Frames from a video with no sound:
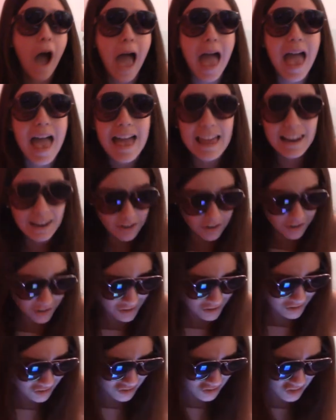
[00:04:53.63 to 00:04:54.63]
Ellen
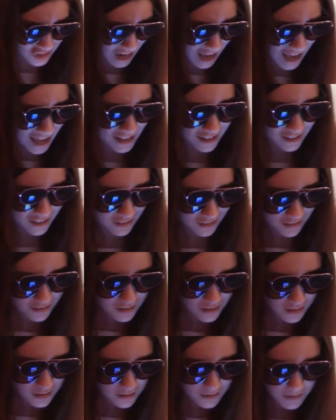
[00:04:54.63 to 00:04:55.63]
and Jack.
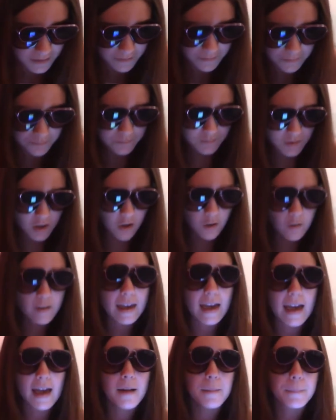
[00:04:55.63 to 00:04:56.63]
Oh
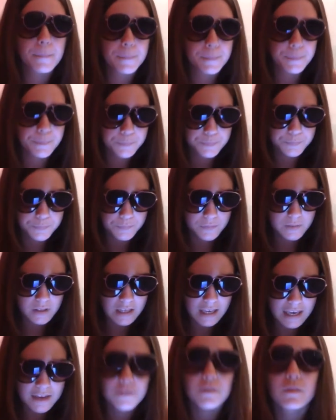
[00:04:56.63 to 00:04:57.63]
yeah.
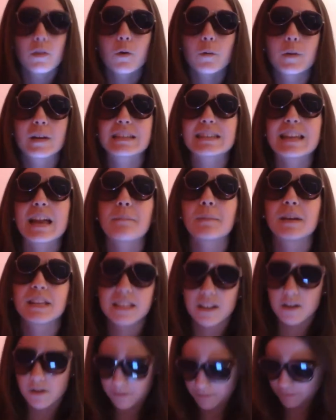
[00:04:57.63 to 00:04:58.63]
Even though I slapped
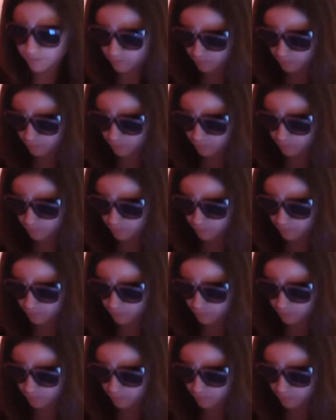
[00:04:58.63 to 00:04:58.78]
myself and it